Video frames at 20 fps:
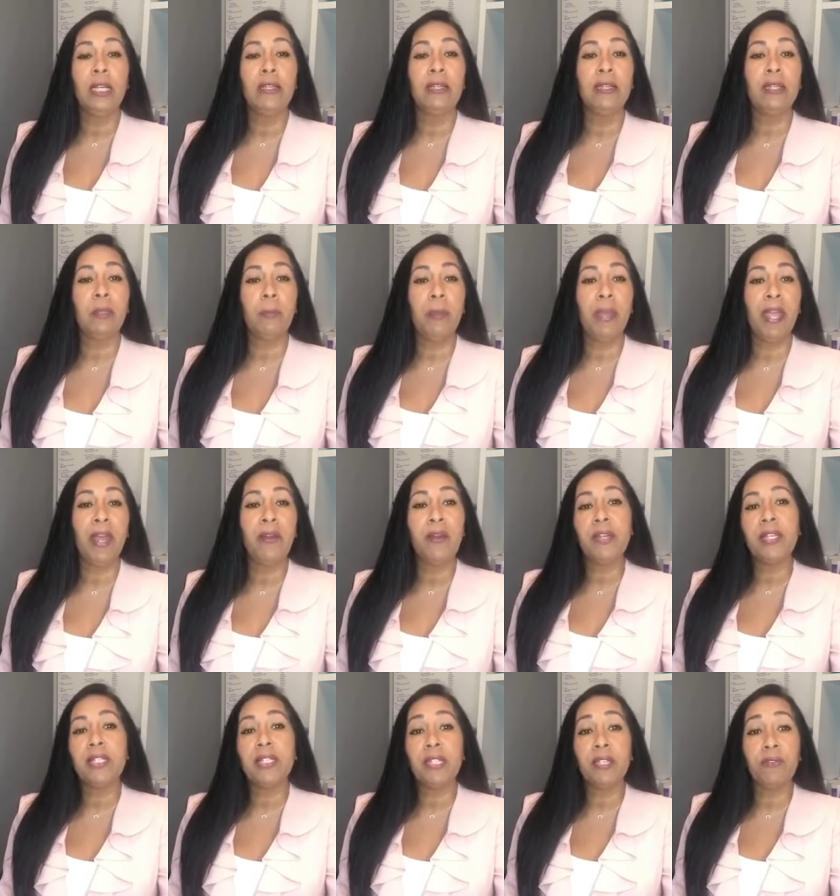that the
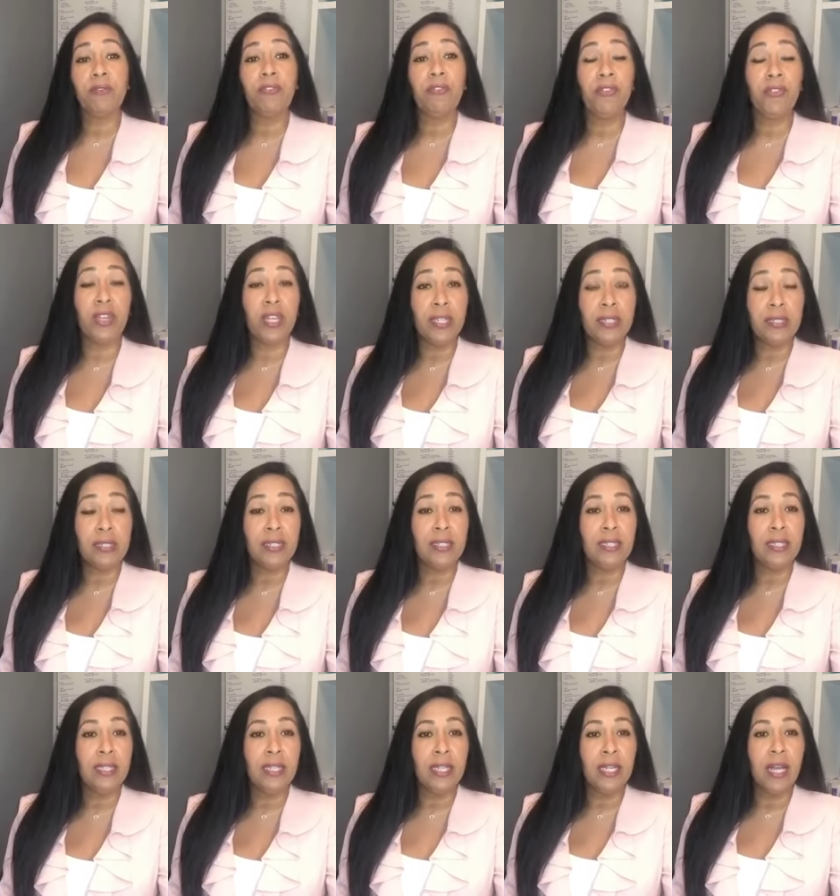parent is unfit,
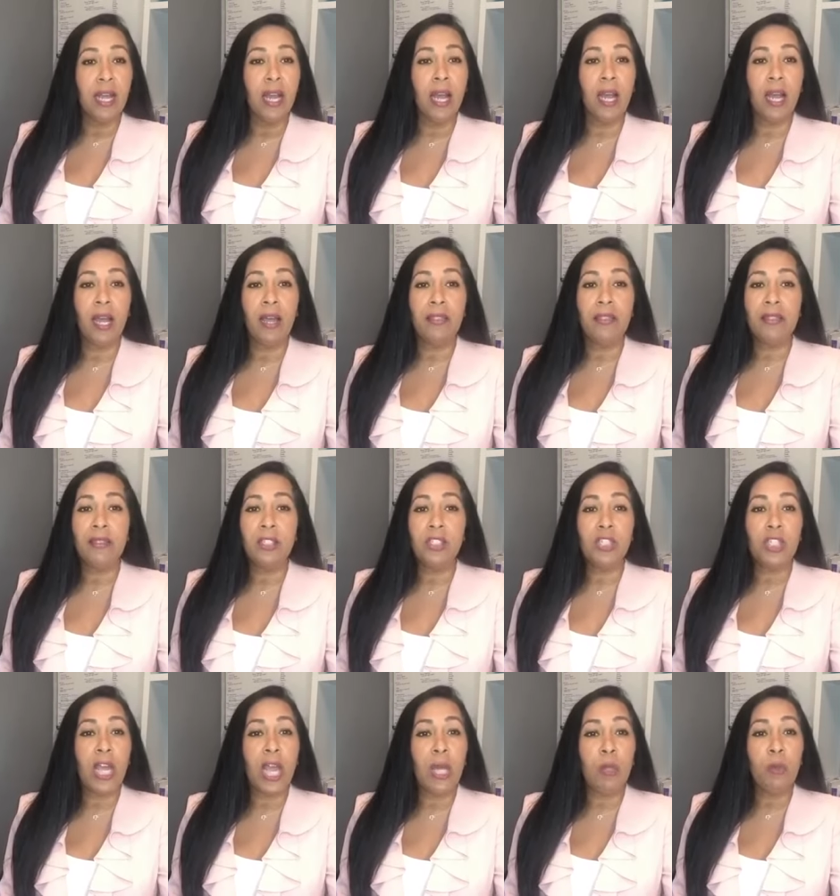uh, that the
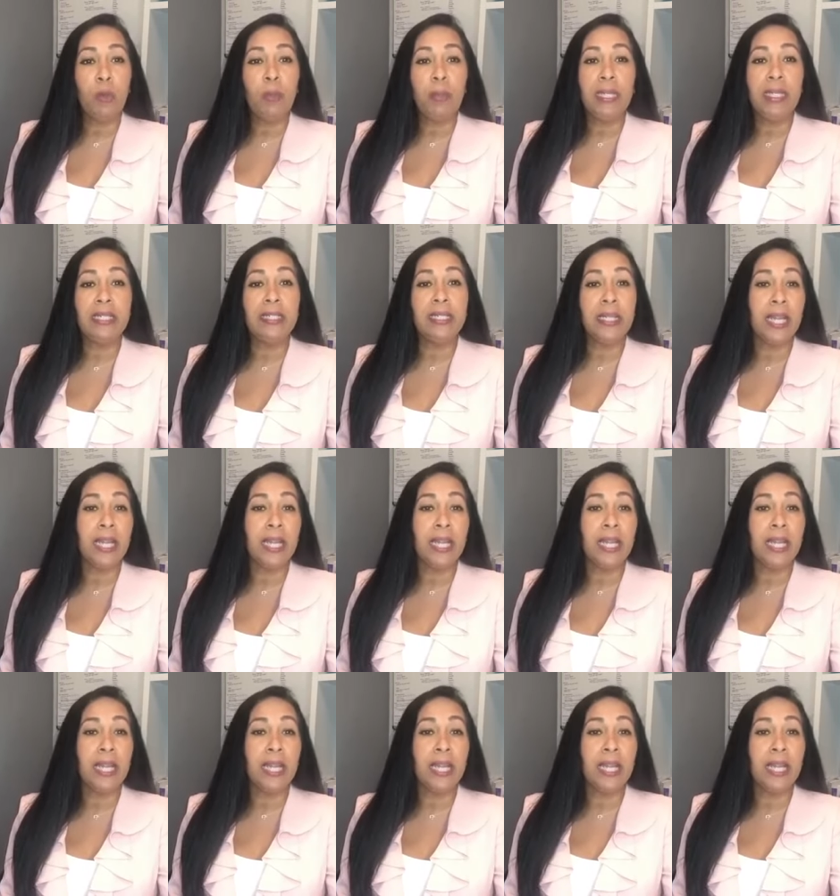child will be in